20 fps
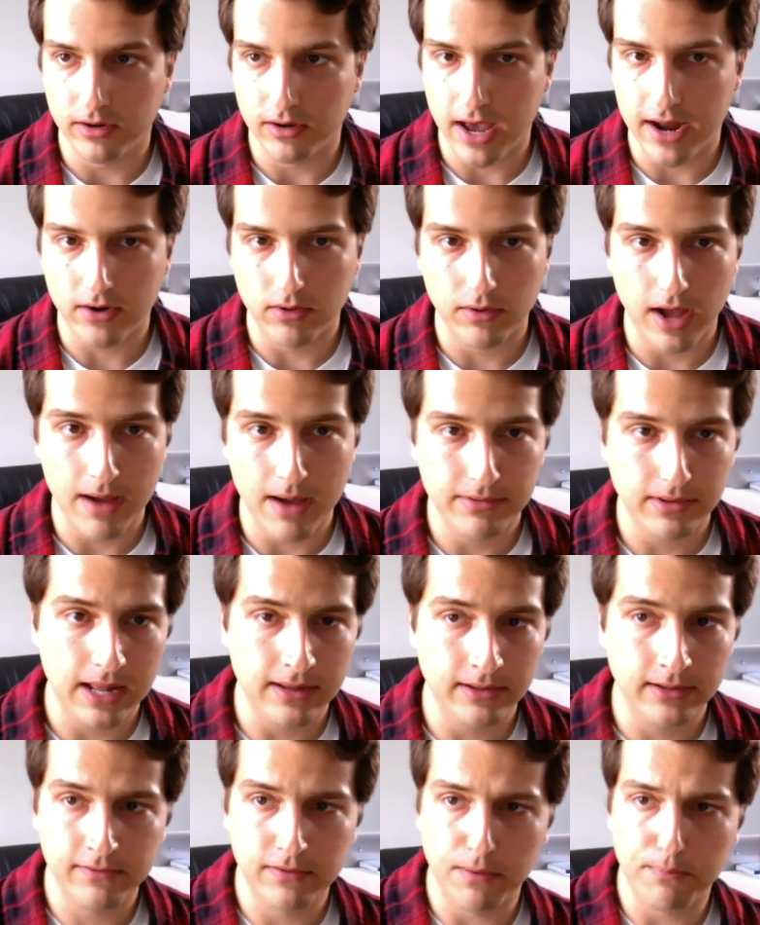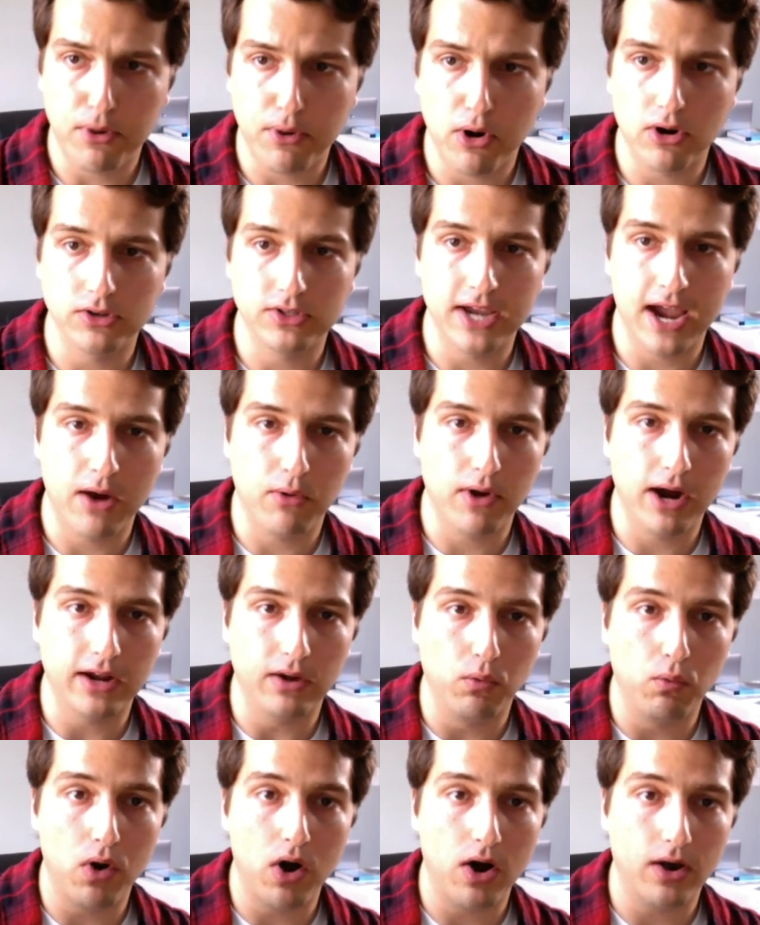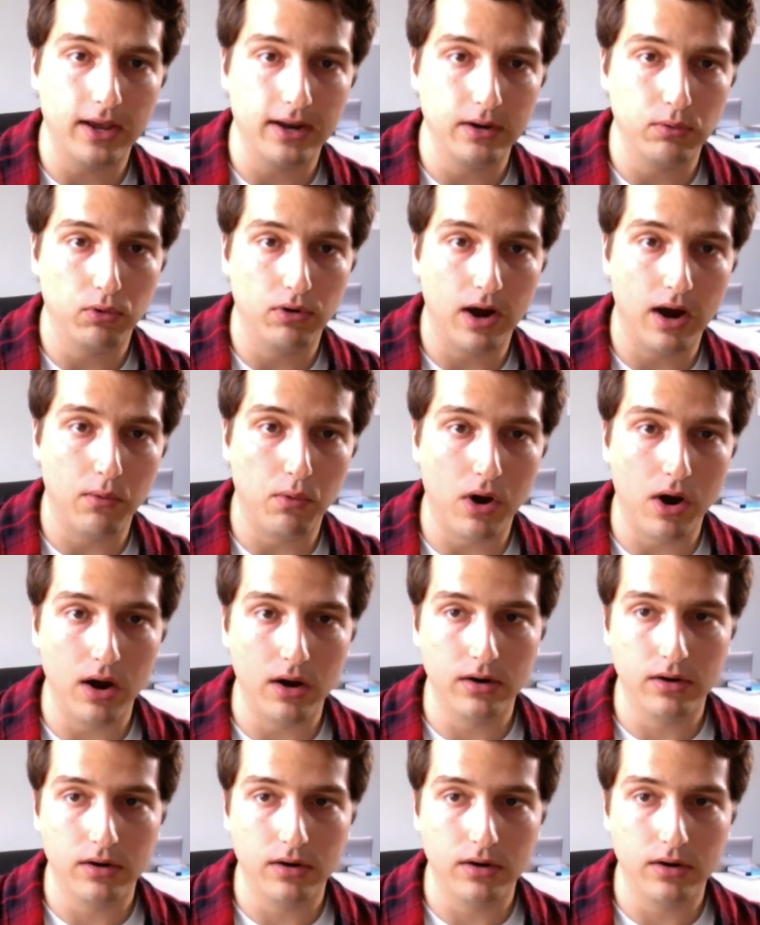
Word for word: I don't. I, I live in a part of town where I can walk anywhere I want.